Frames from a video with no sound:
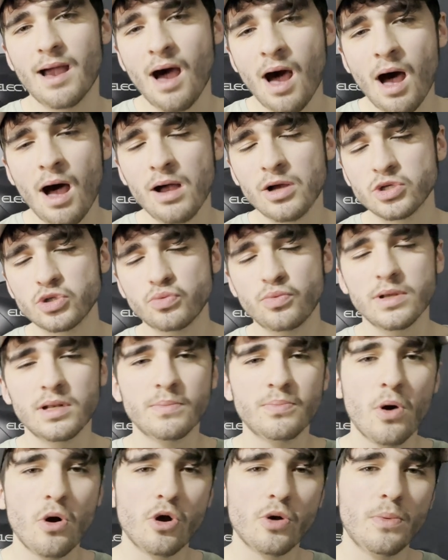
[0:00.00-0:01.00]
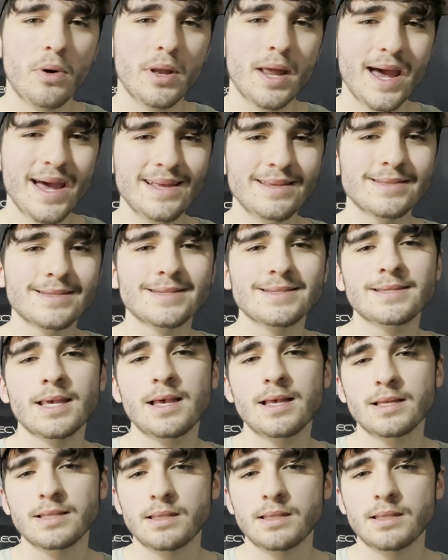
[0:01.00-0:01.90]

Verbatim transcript: harsh when the Pokemon enters